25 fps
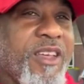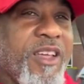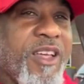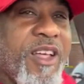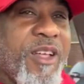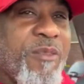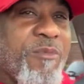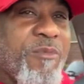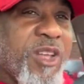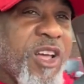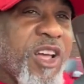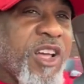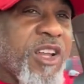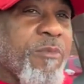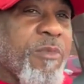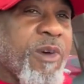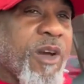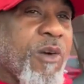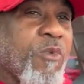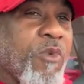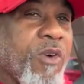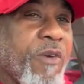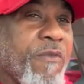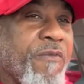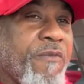I'm talking
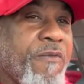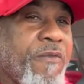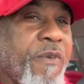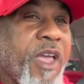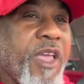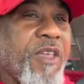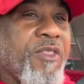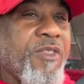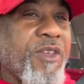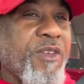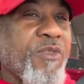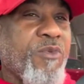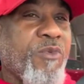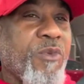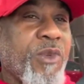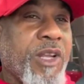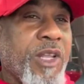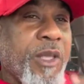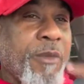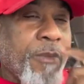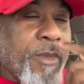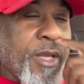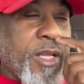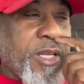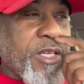about what faith is
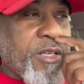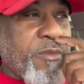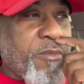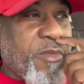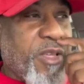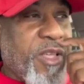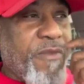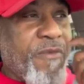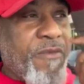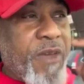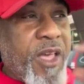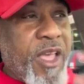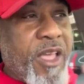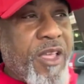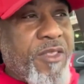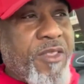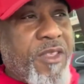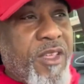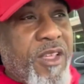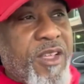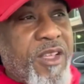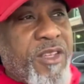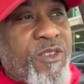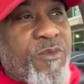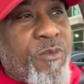really meant to be. Faith
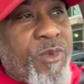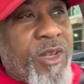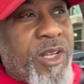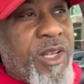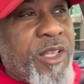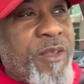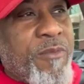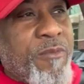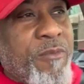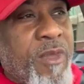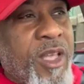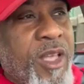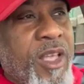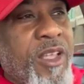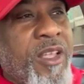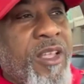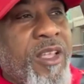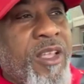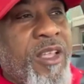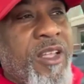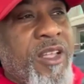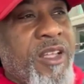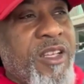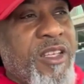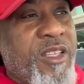is really
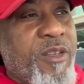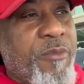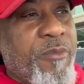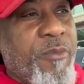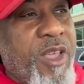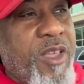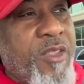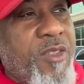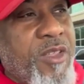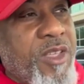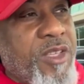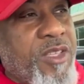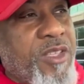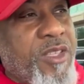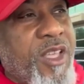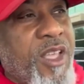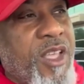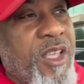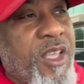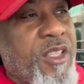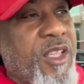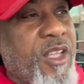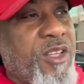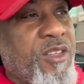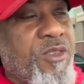meant to be this
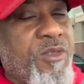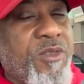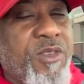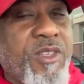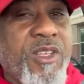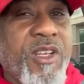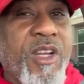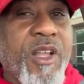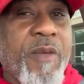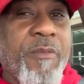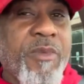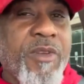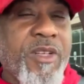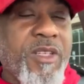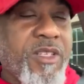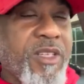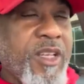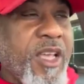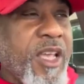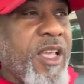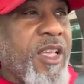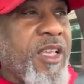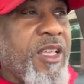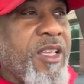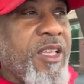thing that you sit up and
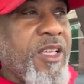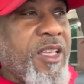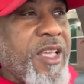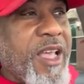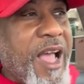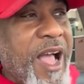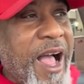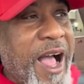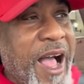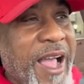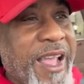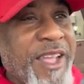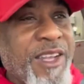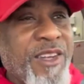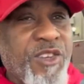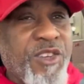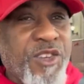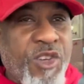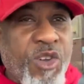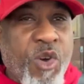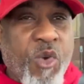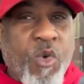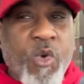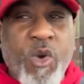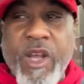say, I
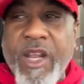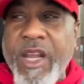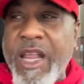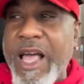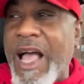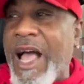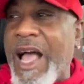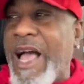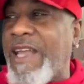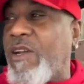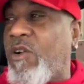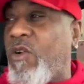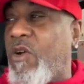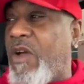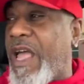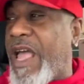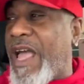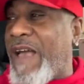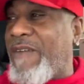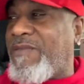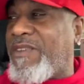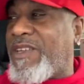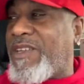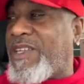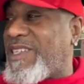know it. I don't
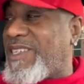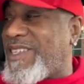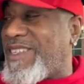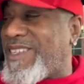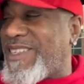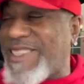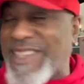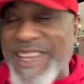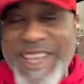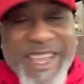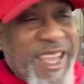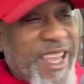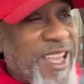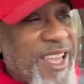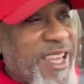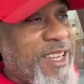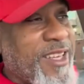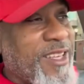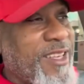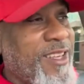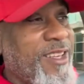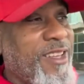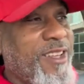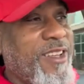have to see it,